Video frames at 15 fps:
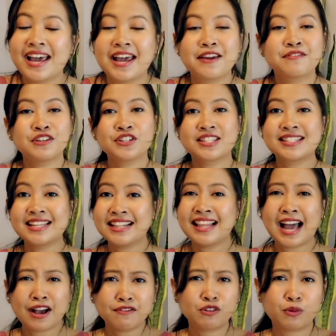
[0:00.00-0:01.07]
If you still
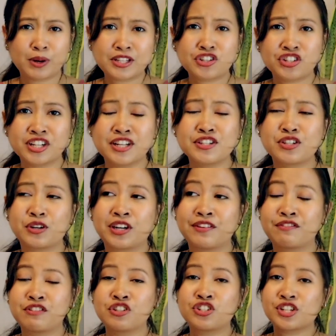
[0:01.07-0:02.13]
have questions or
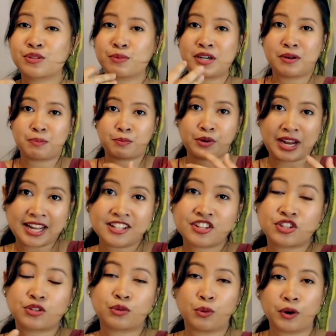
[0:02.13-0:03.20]
if you just want to
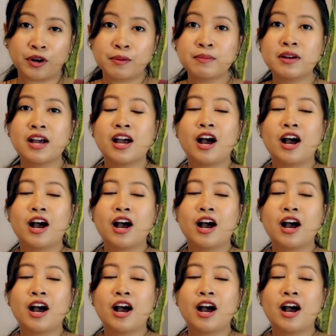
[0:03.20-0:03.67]
brainstorm